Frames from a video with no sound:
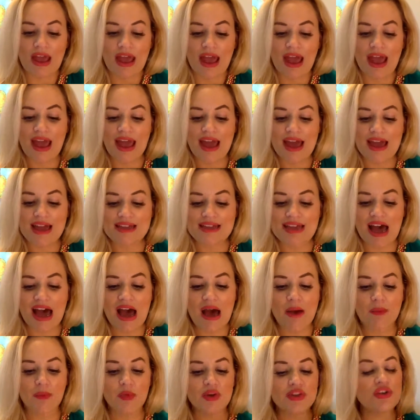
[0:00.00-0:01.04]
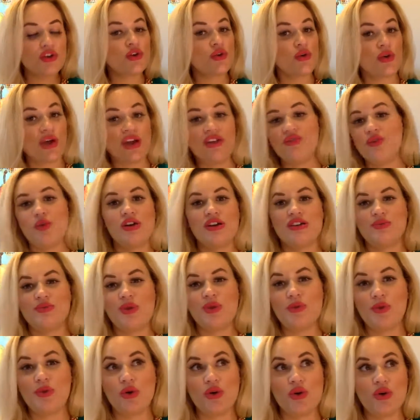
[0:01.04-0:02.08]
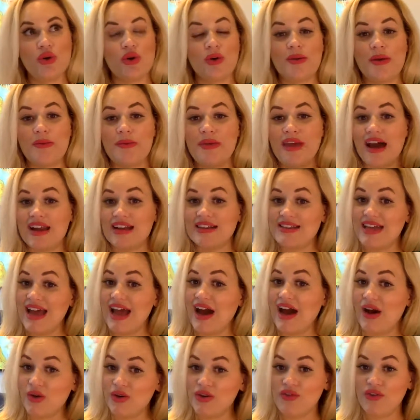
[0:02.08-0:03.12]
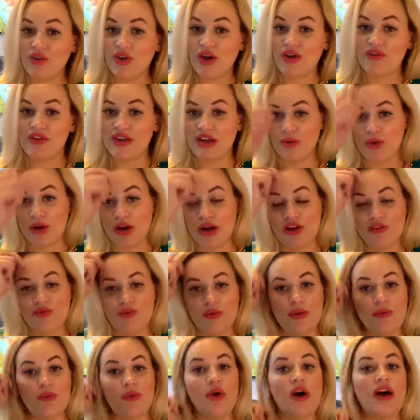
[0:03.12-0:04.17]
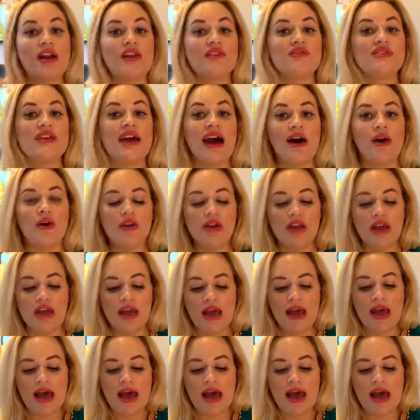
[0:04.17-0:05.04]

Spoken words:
And what they're great for is people who are maybe out of town, if you have a network of people out of town.